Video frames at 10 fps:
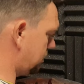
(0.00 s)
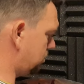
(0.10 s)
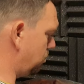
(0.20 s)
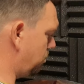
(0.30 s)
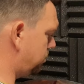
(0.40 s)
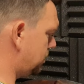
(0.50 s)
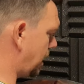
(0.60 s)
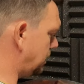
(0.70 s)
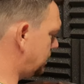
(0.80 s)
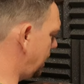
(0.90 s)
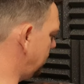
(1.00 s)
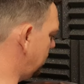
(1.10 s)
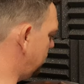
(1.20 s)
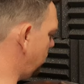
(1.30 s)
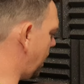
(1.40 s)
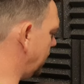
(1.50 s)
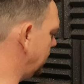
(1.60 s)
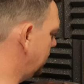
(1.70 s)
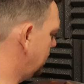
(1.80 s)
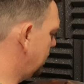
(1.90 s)
some titanium
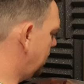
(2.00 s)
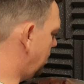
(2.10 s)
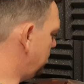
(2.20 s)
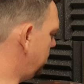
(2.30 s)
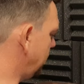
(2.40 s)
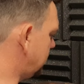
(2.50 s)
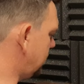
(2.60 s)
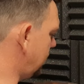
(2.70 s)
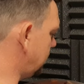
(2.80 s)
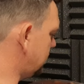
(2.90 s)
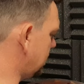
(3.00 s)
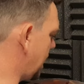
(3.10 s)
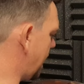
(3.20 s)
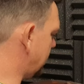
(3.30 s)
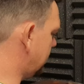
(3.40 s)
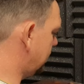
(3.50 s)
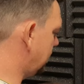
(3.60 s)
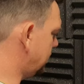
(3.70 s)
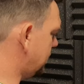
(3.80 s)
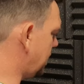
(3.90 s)
white and mix it into that,
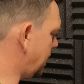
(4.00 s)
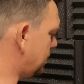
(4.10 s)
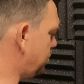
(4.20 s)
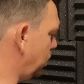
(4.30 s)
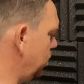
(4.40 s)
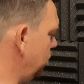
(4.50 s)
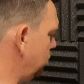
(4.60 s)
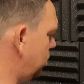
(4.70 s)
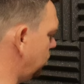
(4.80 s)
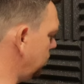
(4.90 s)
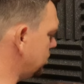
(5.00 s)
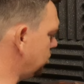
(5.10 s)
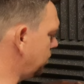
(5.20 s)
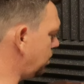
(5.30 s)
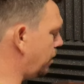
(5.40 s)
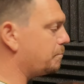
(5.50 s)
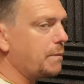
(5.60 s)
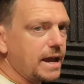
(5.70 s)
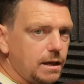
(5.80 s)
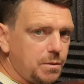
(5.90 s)
into that blue colour. So we've got a
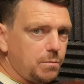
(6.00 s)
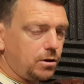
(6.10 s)
baby